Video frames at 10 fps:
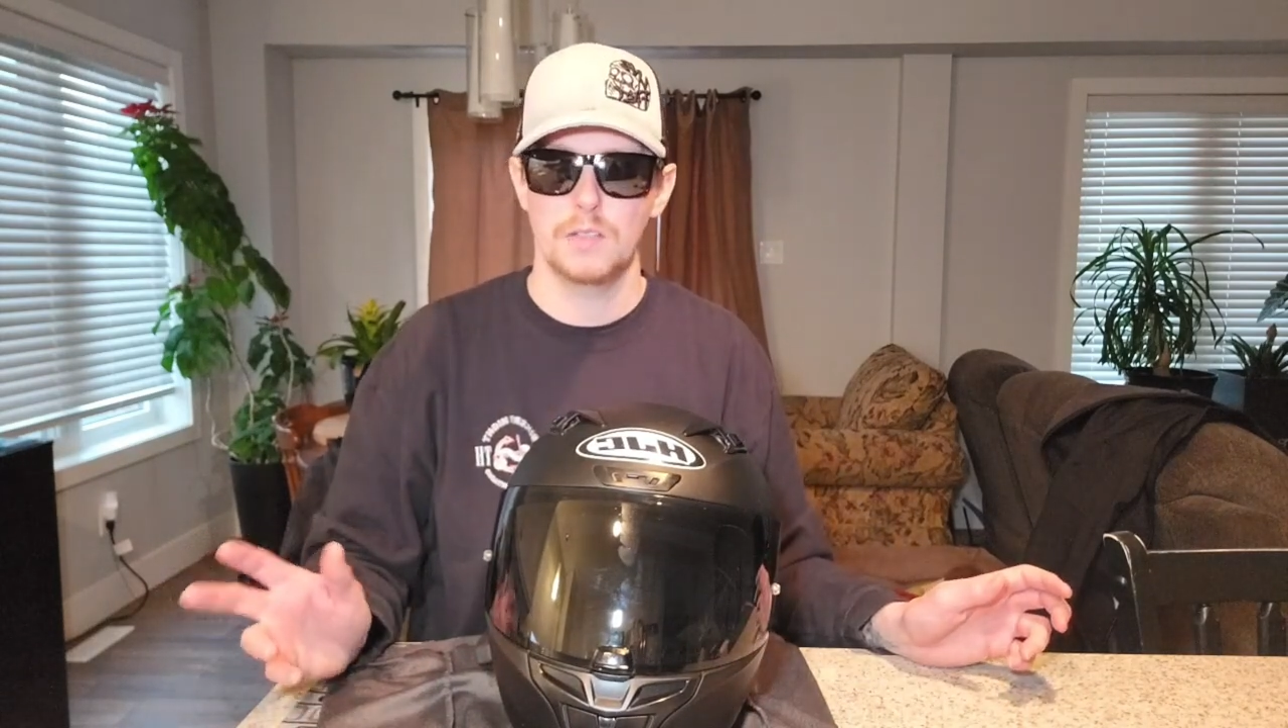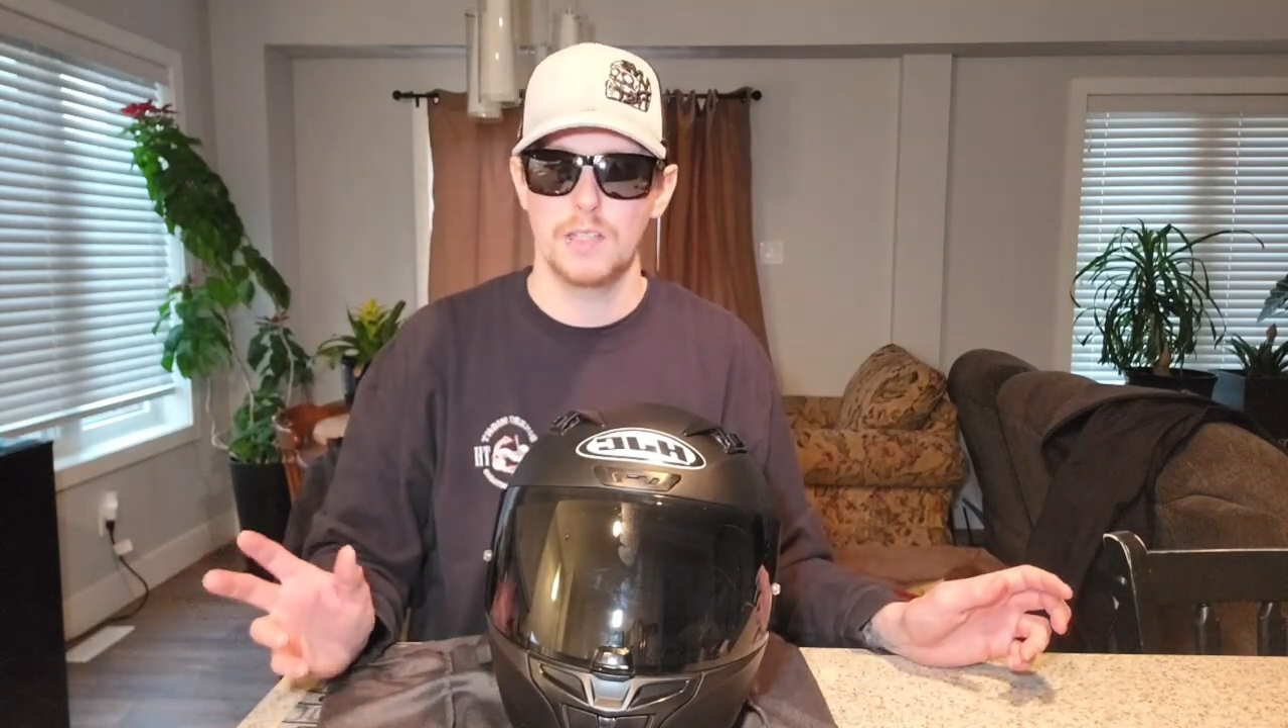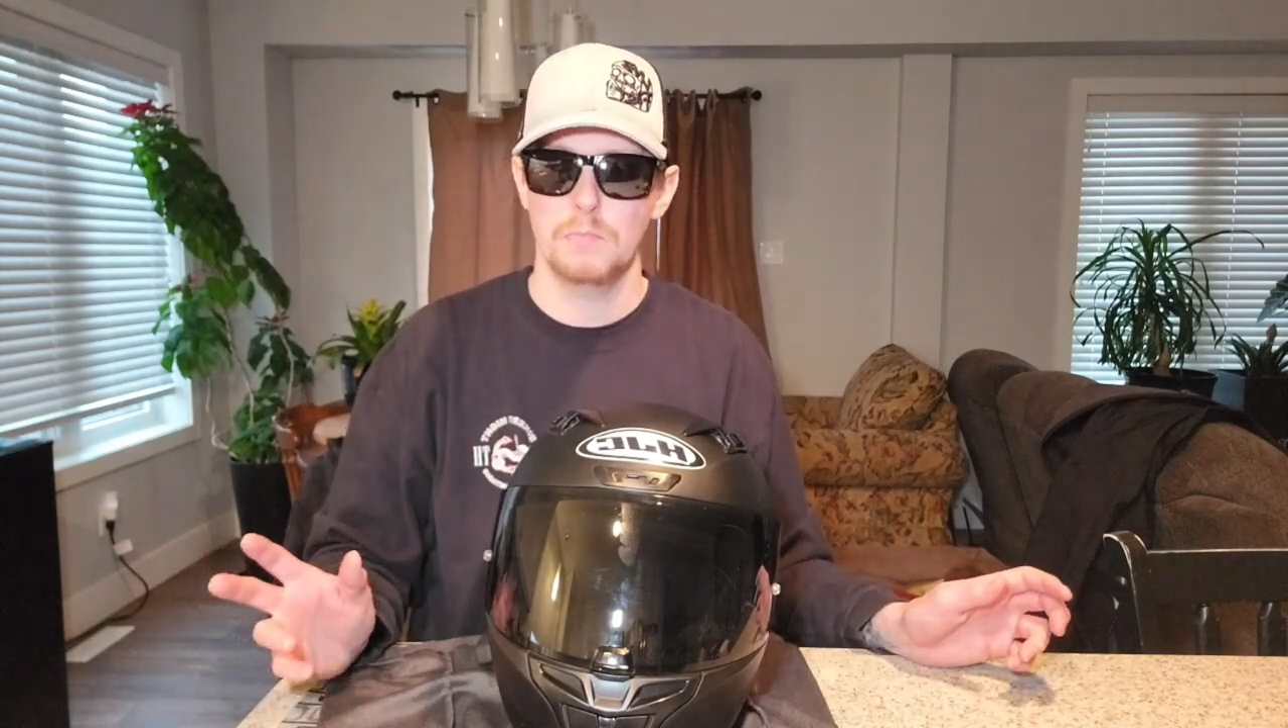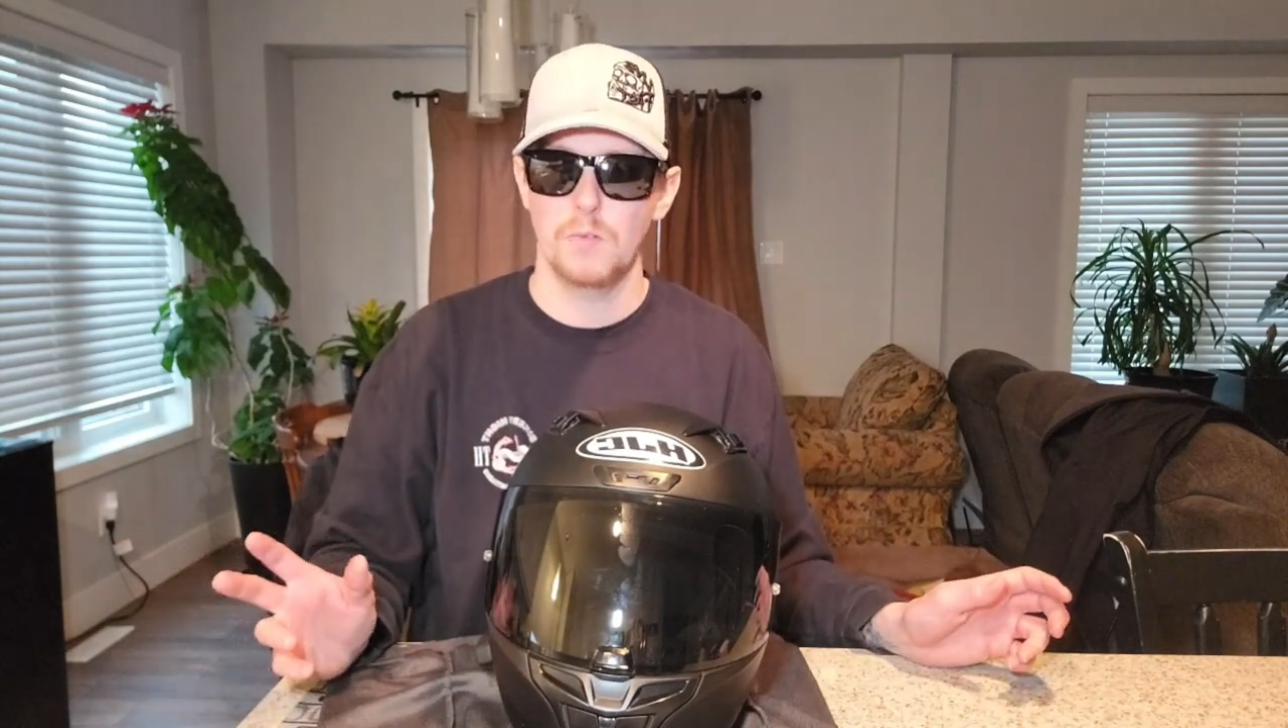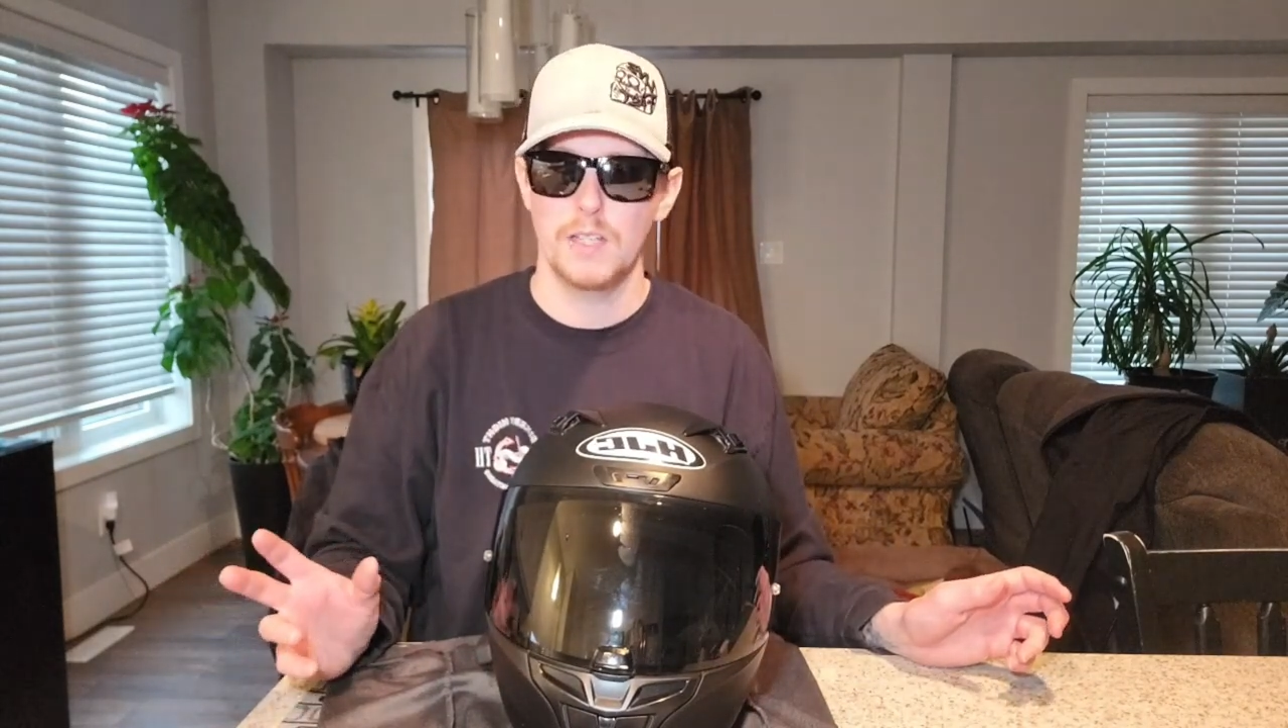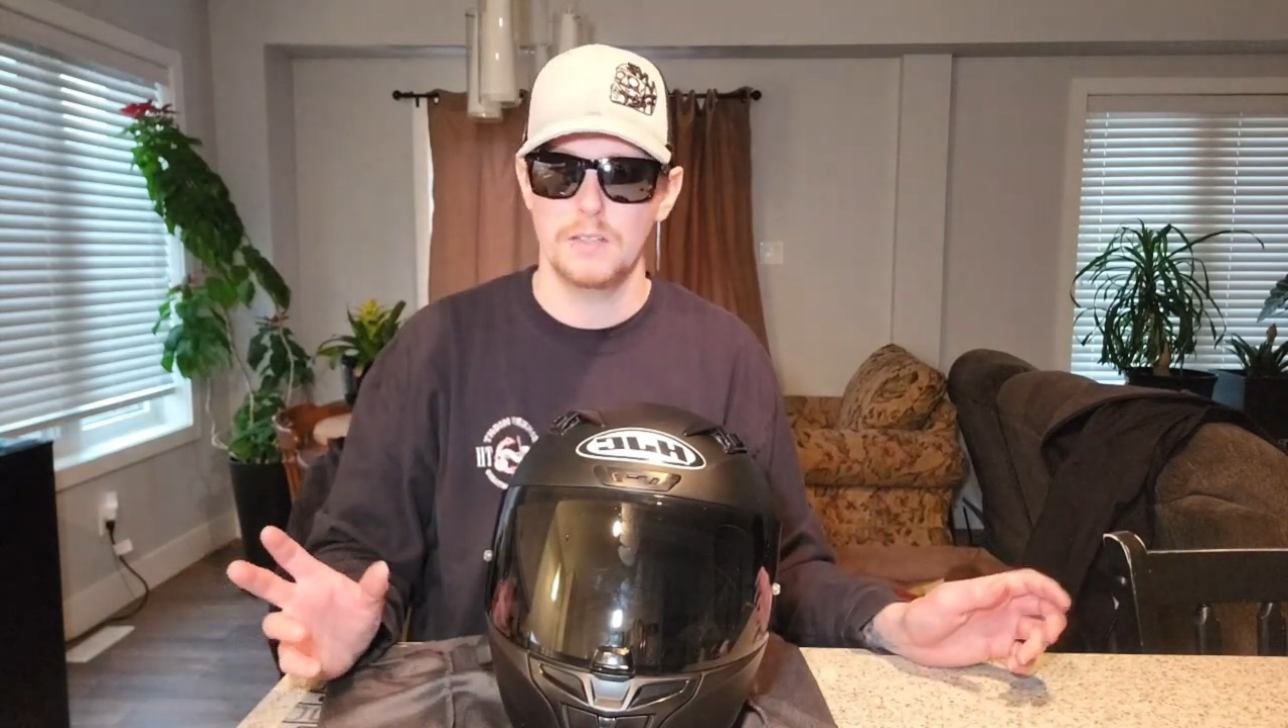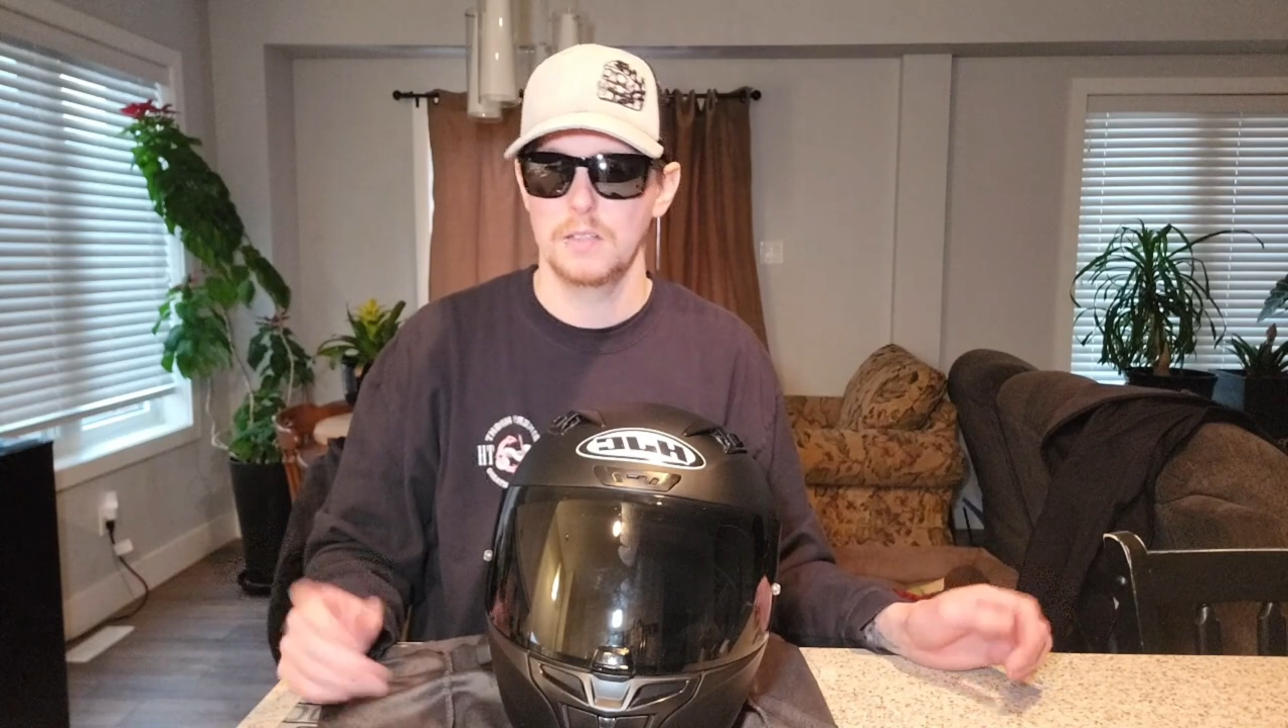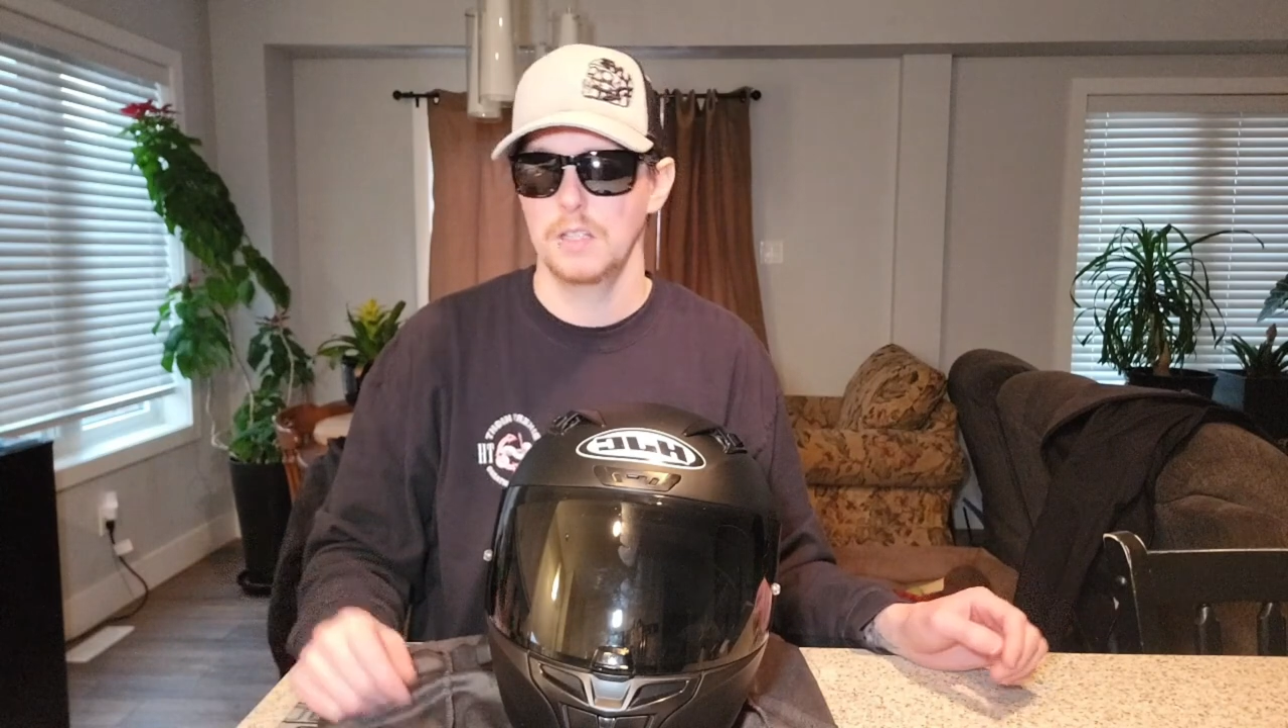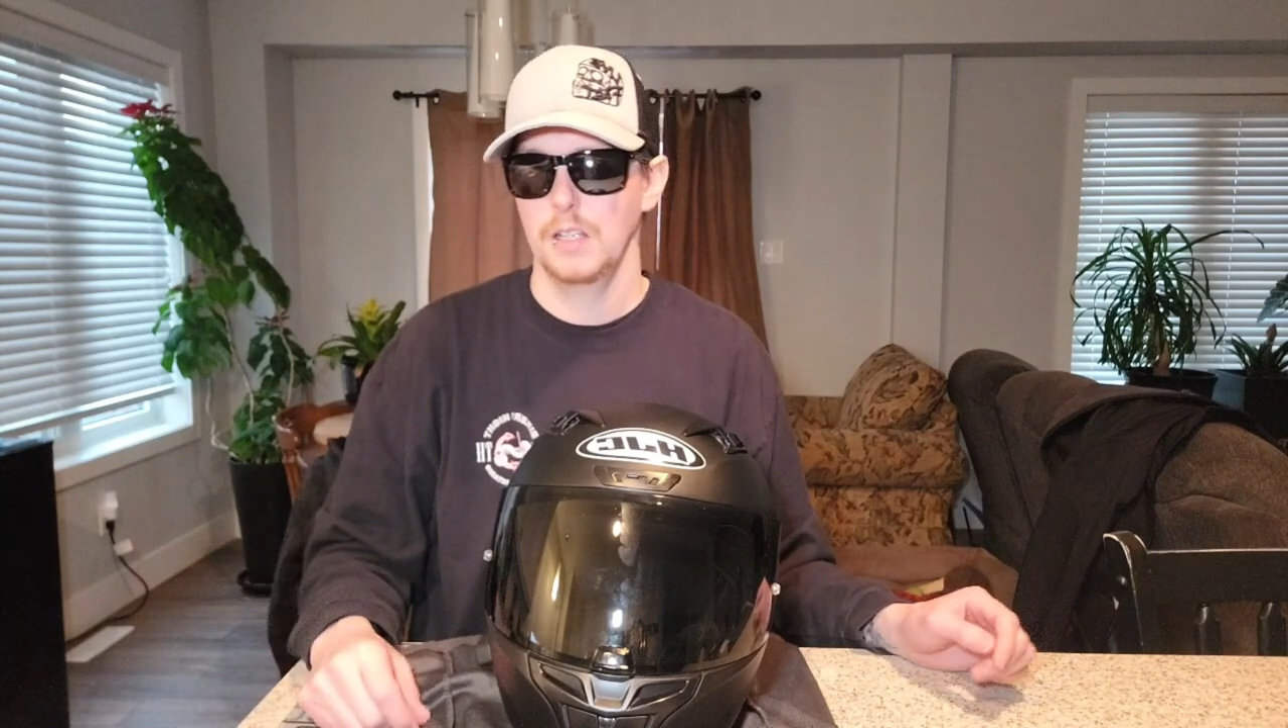somewhat.